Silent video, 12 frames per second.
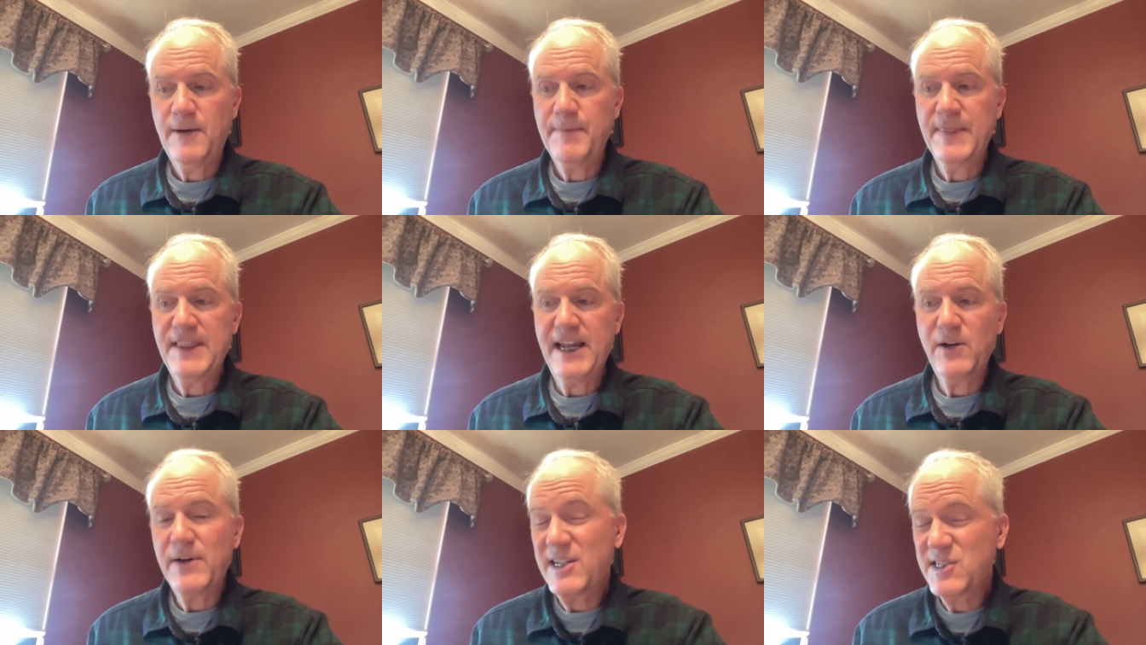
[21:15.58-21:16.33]
They
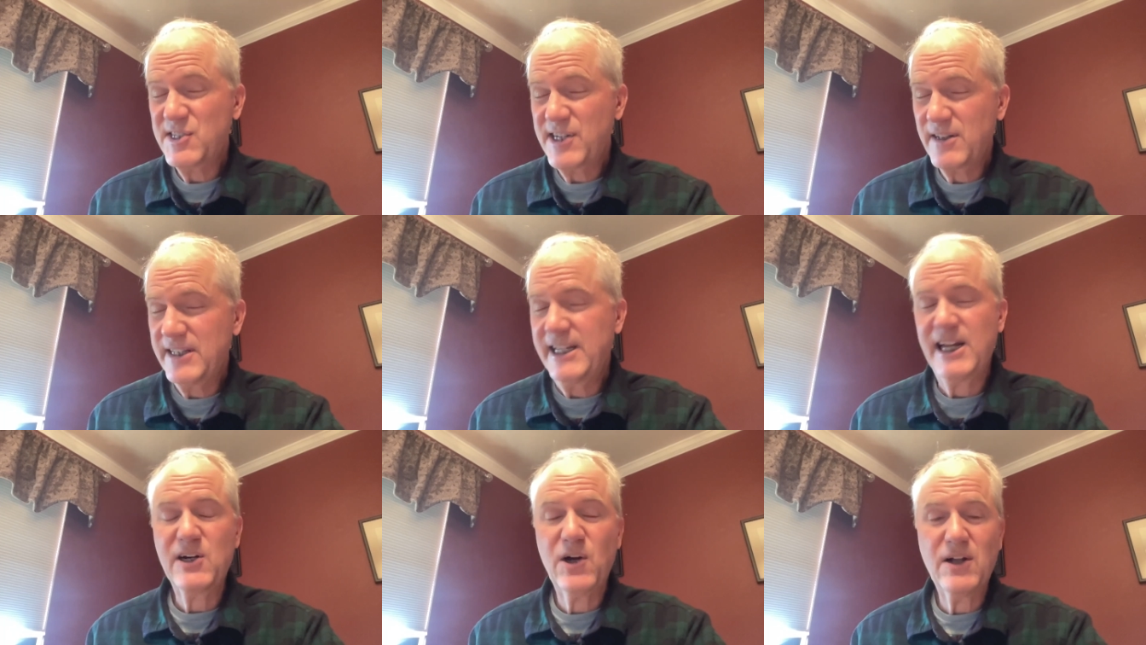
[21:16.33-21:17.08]
don't necessarily
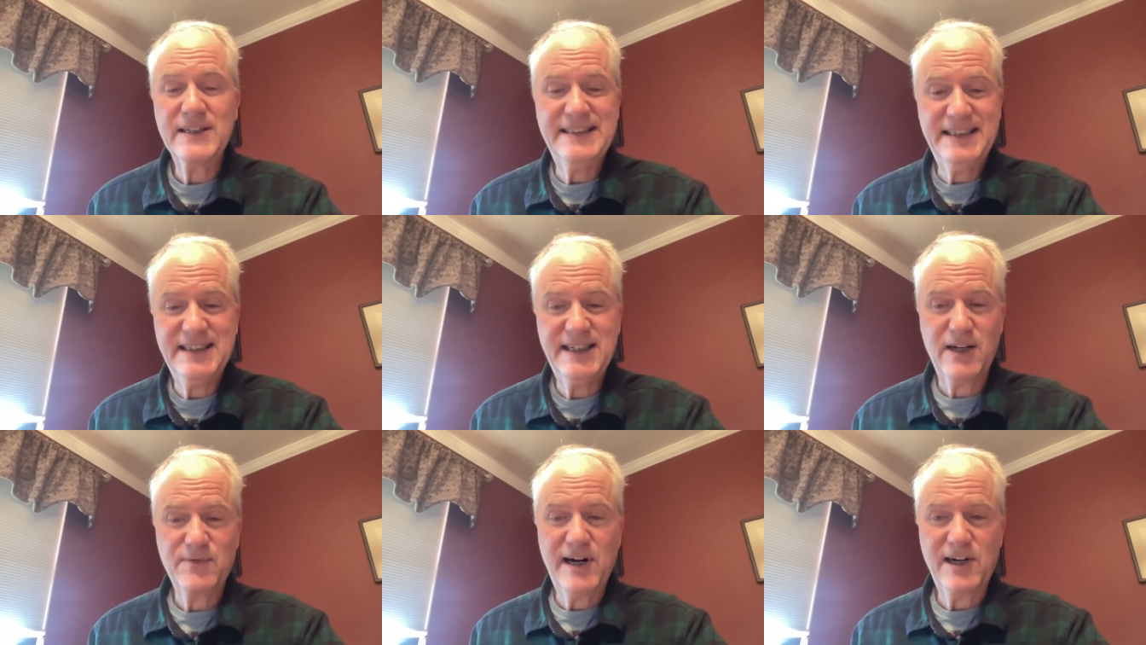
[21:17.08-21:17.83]
get call
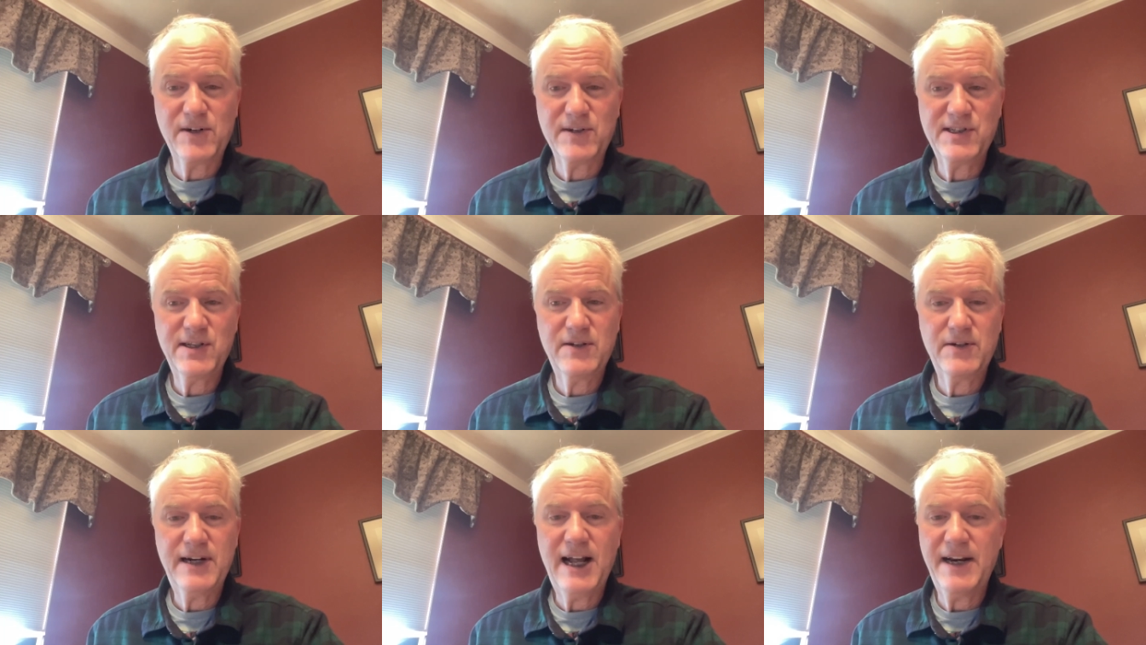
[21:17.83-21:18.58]
detail records, so
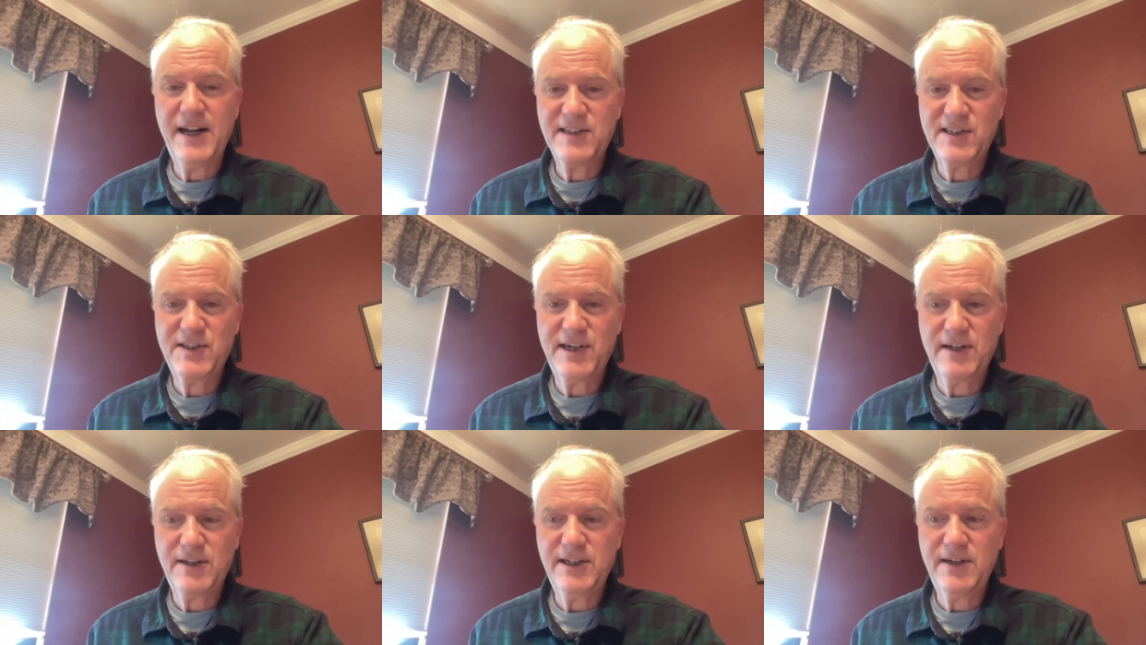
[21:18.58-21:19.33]
they're not
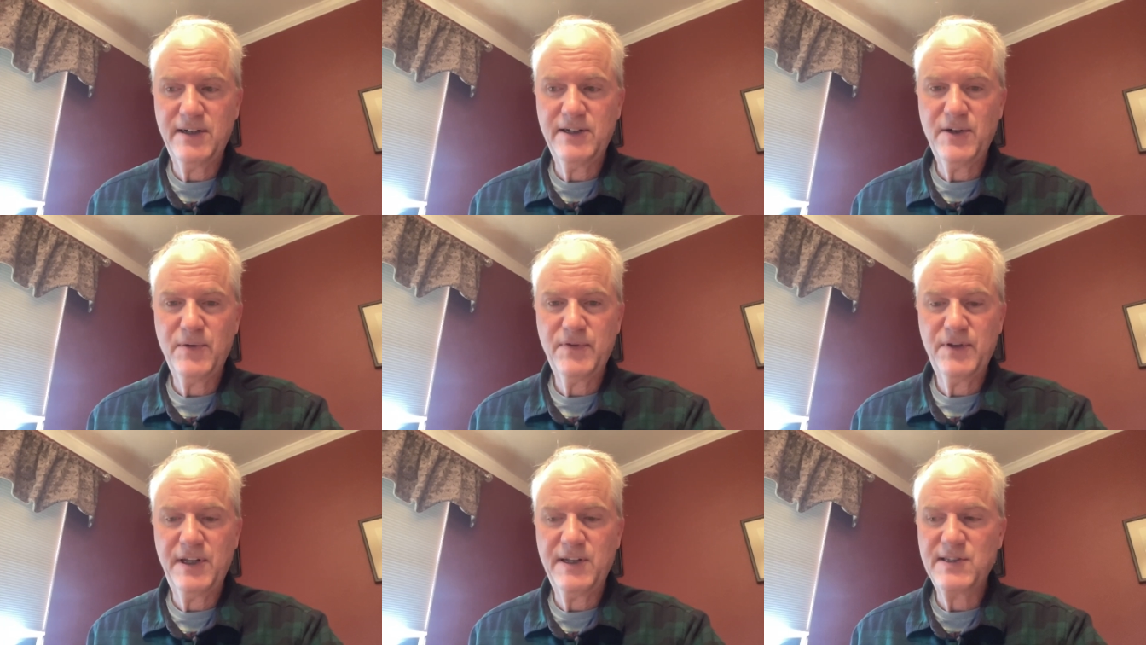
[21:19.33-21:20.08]
necessarily going to know
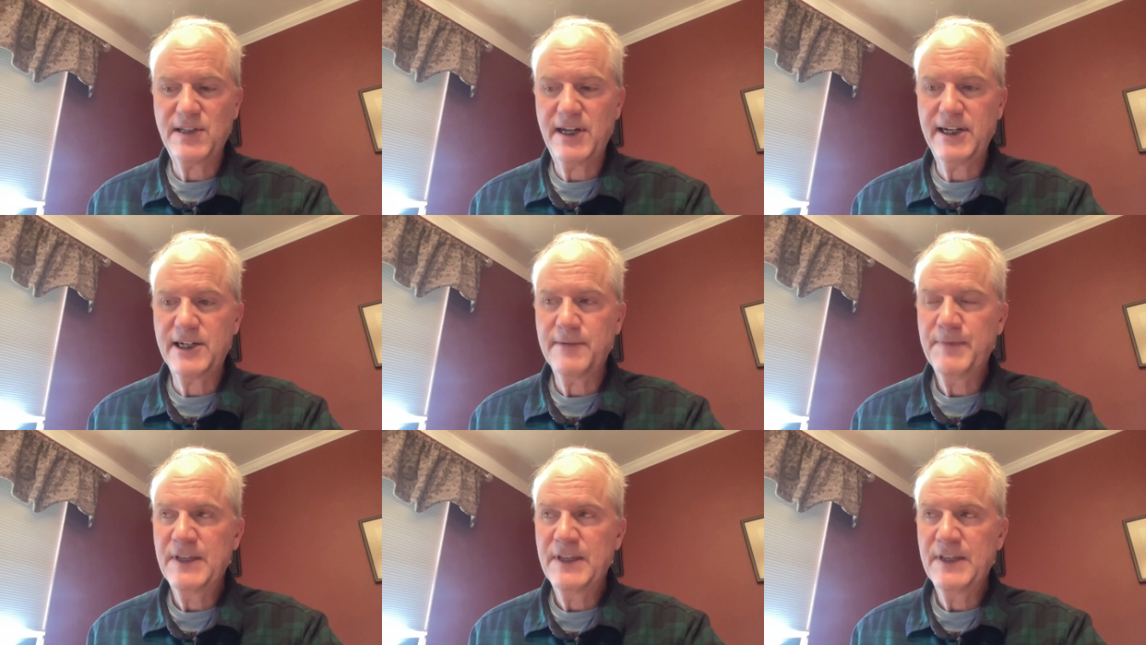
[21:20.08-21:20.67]
things like